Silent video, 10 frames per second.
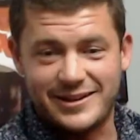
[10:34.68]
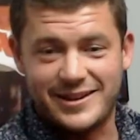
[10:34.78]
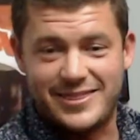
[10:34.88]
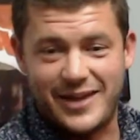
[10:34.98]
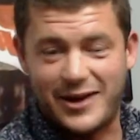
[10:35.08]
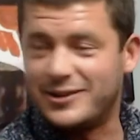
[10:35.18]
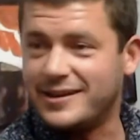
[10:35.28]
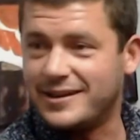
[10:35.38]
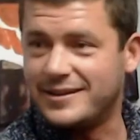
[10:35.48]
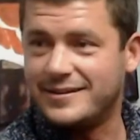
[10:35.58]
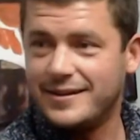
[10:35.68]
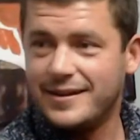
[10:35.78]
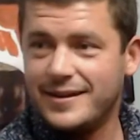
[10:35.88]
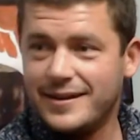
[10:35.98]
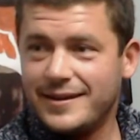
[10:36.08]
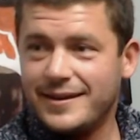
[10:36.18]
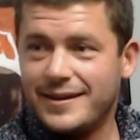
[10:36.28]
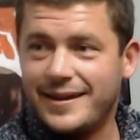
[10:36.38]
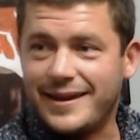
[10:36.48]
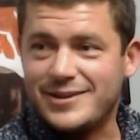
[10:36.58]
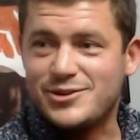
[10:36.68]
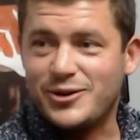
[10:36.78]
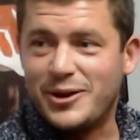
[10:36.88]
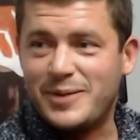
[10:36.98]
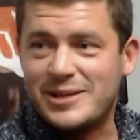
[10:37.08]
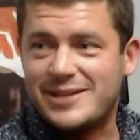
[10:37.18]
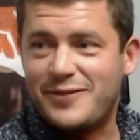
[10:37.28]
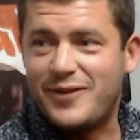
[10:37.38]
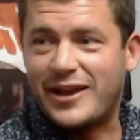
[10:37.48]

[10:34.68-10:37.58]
in thoroughly and enjoying myself.